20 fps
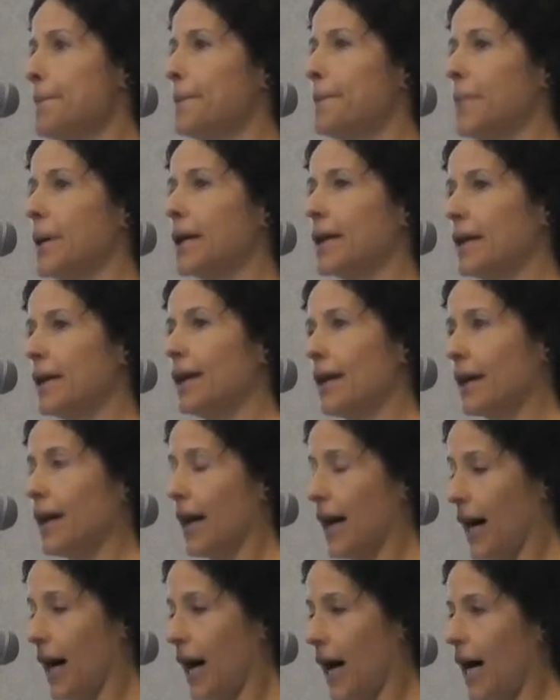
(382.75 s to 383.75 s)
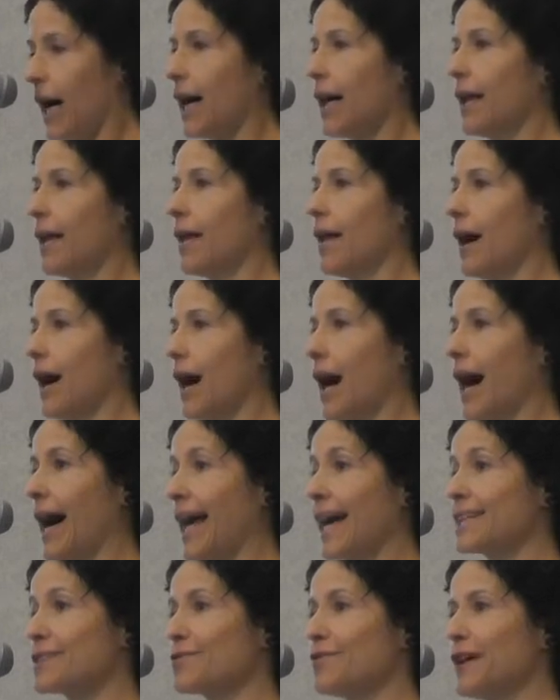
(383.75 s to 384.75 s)
But I
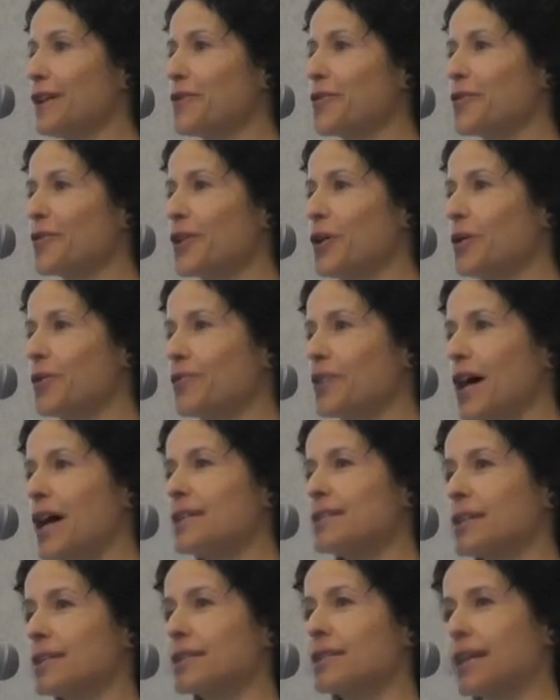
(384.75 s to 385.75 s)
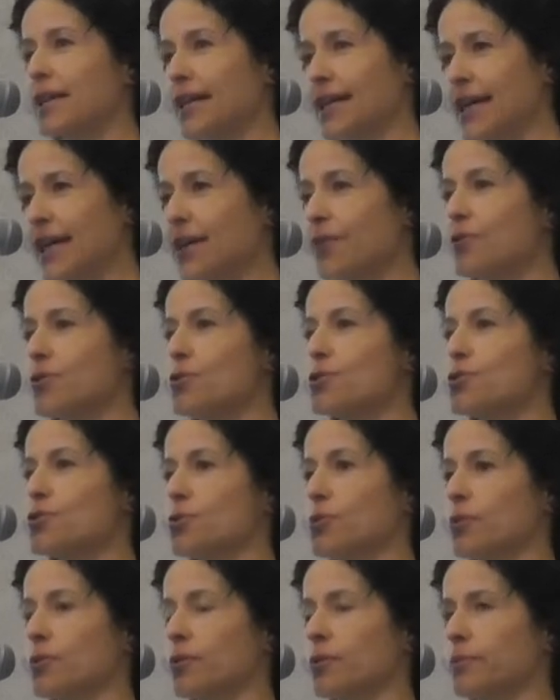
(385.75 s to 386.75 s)
had to follow the code of conduct, and I gave the
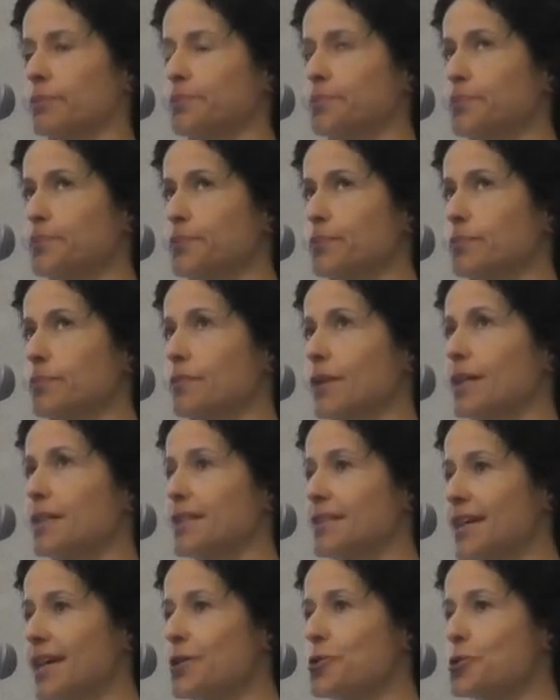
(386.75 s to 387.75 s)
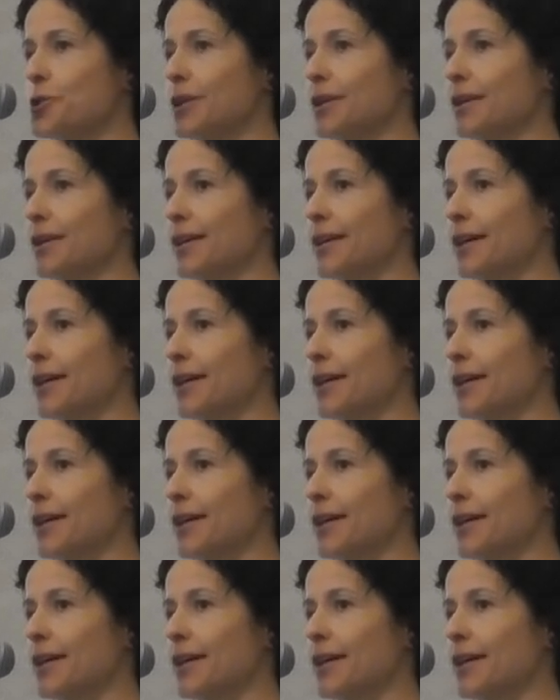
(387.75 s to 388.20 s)
student a detention.